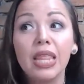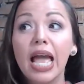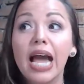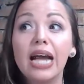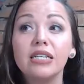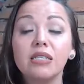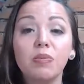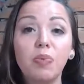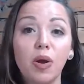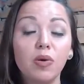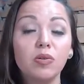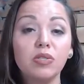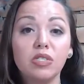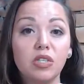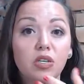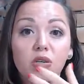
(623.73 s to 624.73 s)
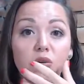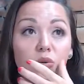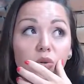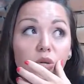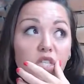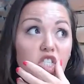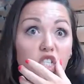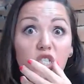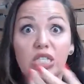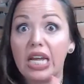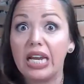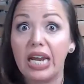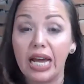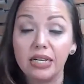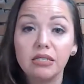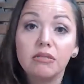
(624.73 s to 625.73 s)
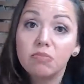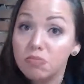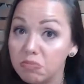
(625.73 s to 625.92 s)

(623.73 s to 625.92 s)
as opposed to Tuesday nights.